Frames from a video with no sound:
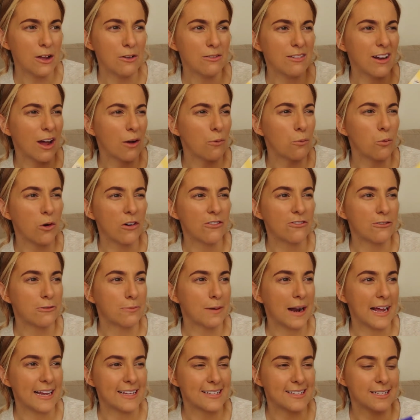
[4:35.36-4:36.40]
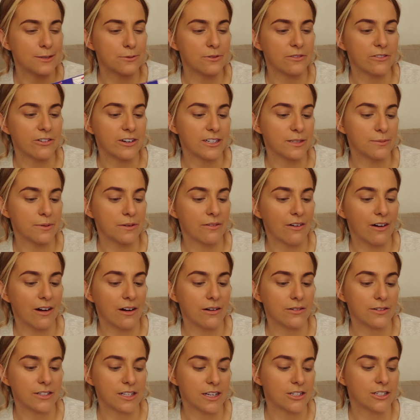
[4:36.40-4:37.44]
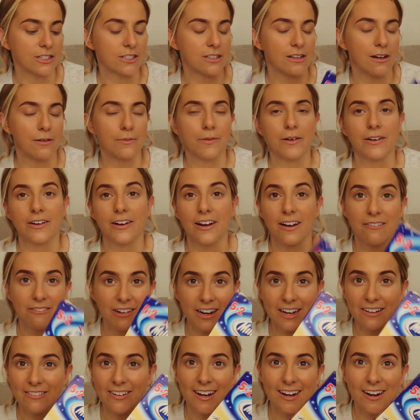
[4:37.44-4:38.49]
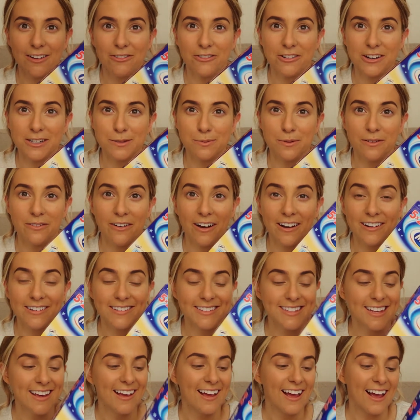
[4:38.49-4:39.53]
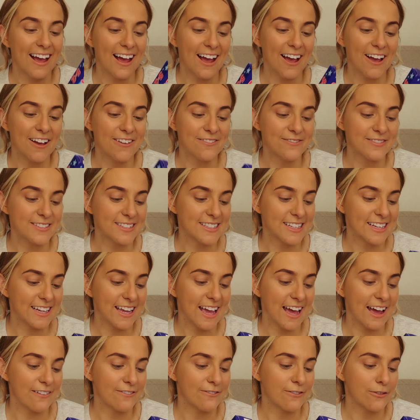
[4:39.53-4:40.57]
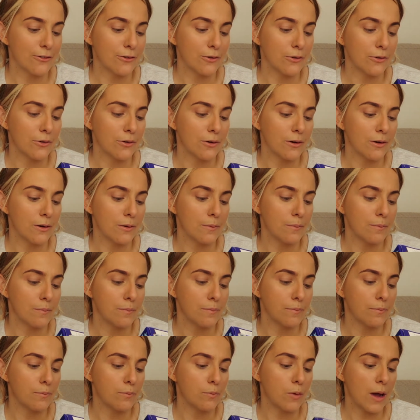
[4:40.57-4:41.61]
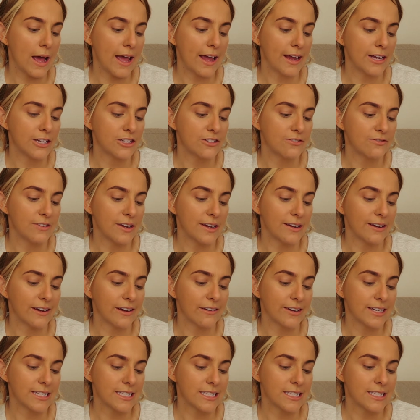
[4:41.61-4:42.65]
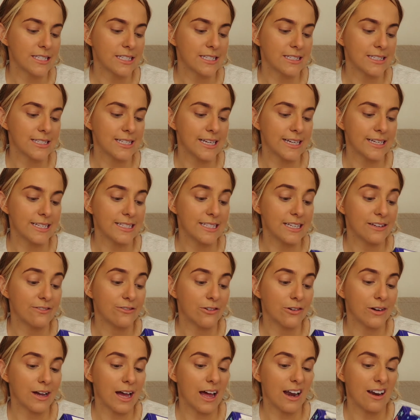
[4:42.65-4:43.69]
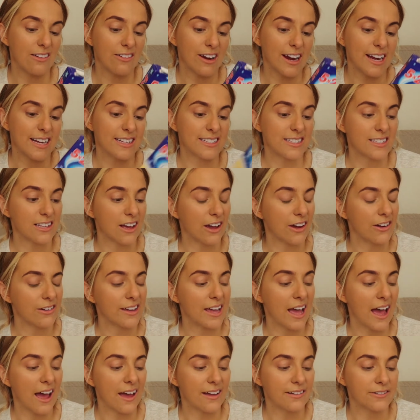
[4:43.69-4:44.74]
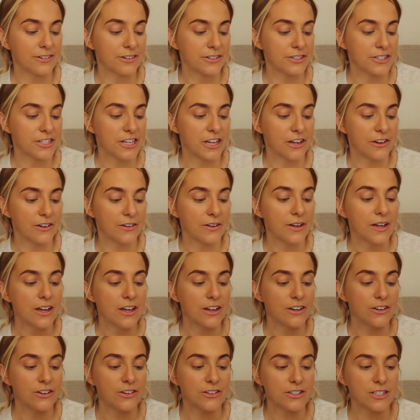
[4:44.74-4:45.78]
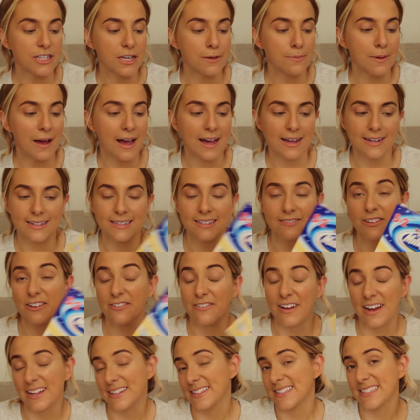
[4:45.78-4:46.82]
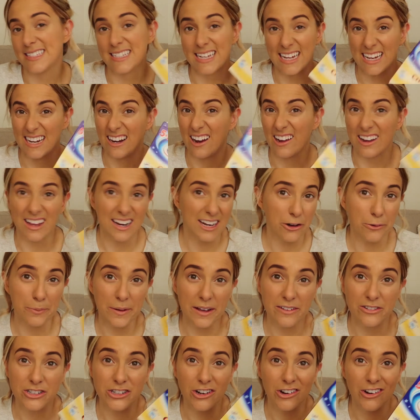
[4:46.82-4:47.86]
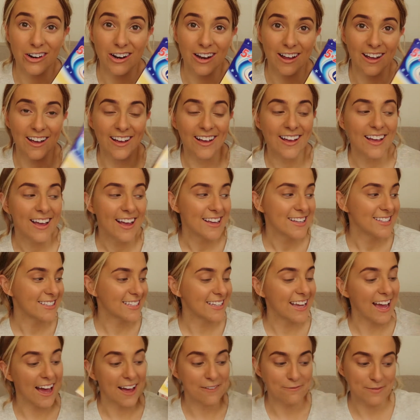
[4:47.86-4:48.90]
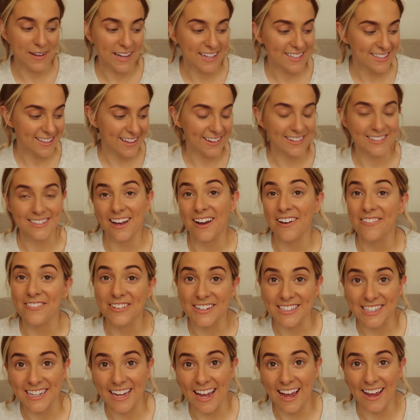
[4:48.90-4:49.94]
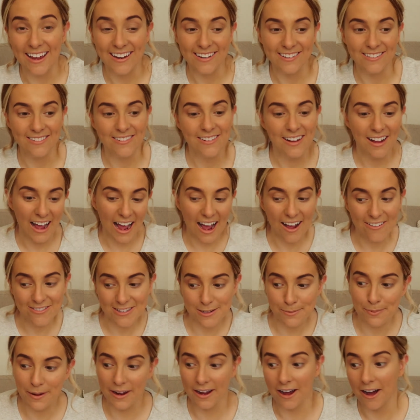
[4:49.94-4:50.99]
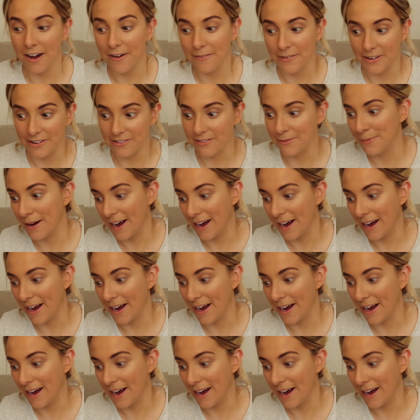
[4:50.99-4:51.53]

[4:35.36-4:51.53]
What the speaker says: waffle places with crispy rolls. Oh my god, I really love crispy rolls. So yeah, for each finger it's 64 calories, so yeah, not too bad if you fancy like a little bit of chocolate. So yeah, picked those up, which again, have to pick up when you're in